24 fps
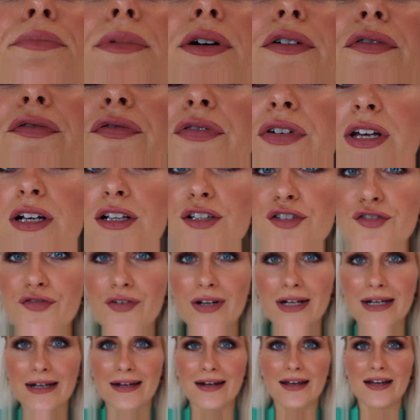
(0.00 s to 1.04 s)
It feels
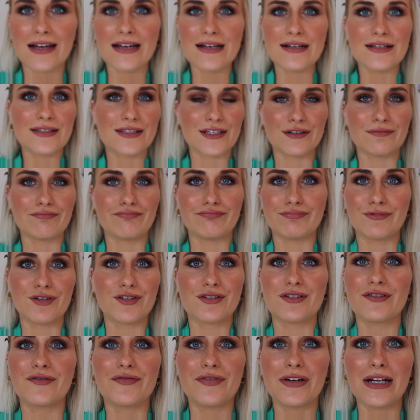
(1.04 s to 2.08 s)
really nice. It
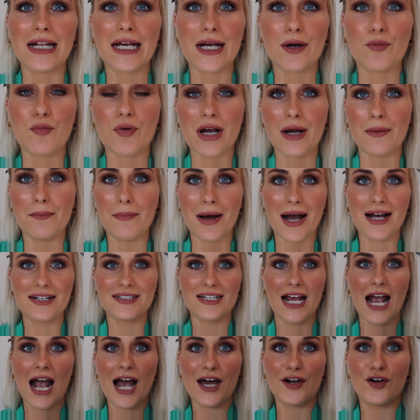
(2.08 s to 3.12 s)
doesn't feel like I'm wearing a
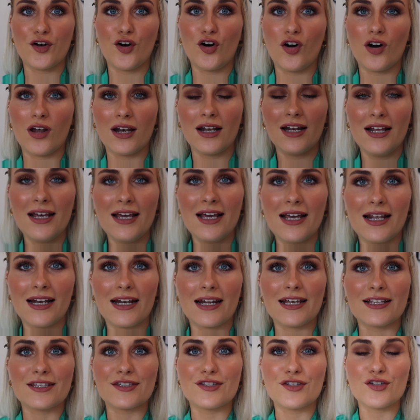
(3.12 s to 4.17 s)
matte at all.
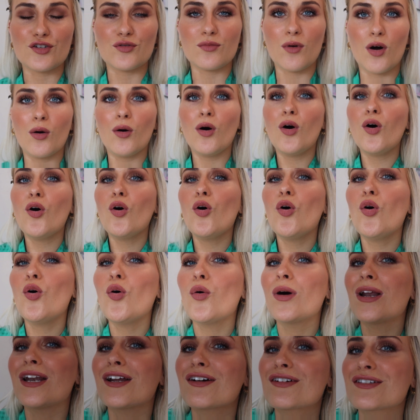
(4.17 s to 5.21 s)
Let's zoom.
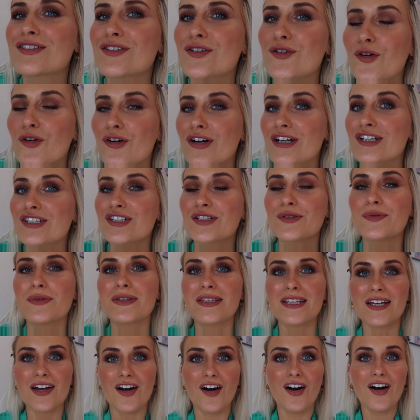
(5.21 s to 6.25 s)
Oh, it looks gorgeous with
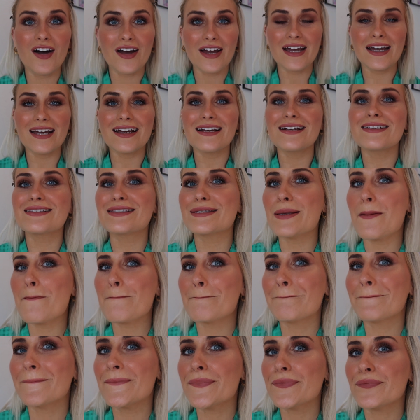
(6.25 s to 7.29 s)
the eyes.
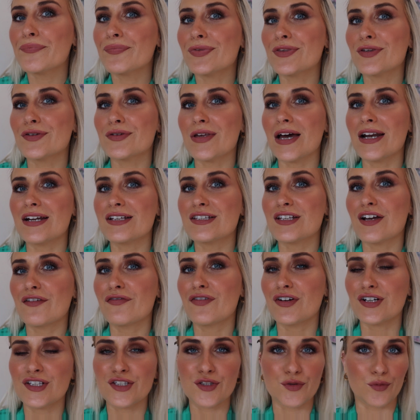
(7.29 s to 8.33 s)
So that is our
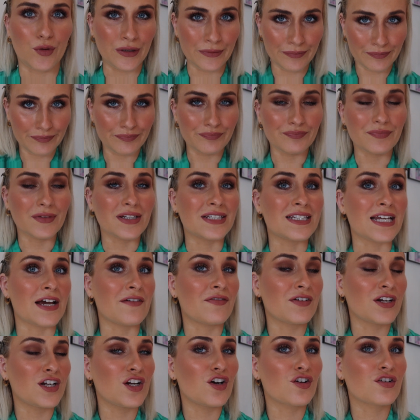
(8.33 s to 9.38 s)
first one. It
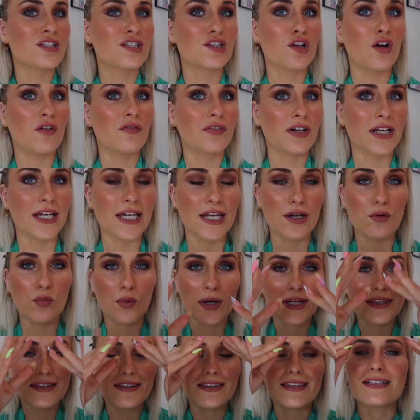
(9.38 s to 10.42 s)
definitely looks lovely
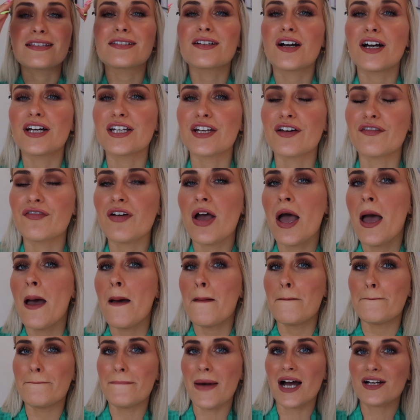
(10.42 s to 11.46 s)
with this kind of
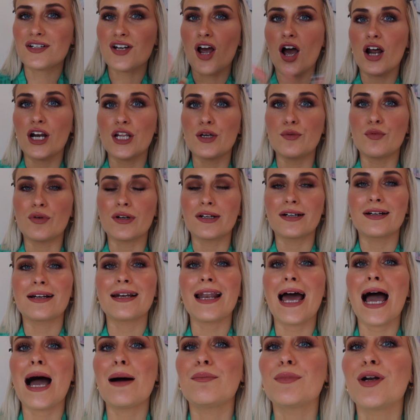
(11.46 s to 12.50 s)
matte Hollywood
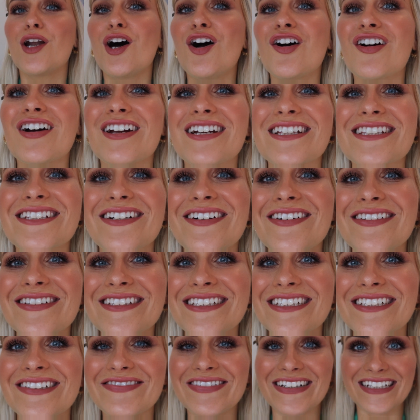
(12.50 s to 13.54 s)
glam look, and it's
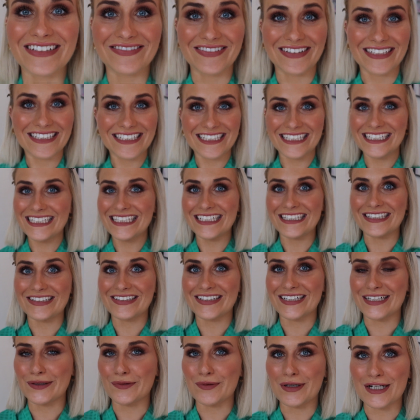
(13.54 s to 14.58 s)
also making my teeth look
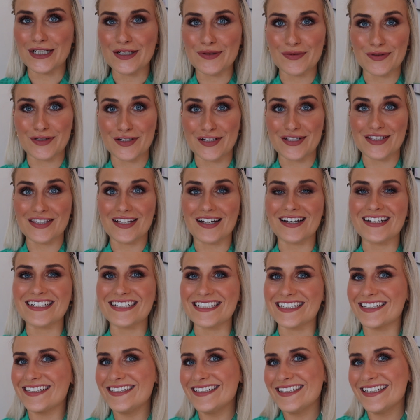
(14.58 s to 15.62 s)
kind of white, which is
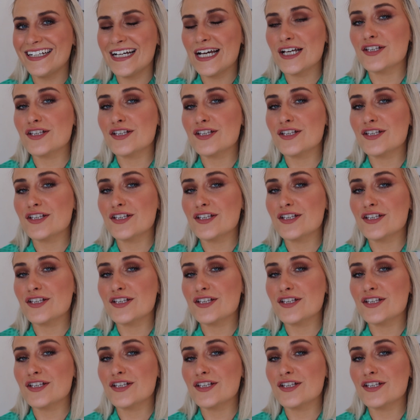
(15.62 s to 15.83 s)
ideal.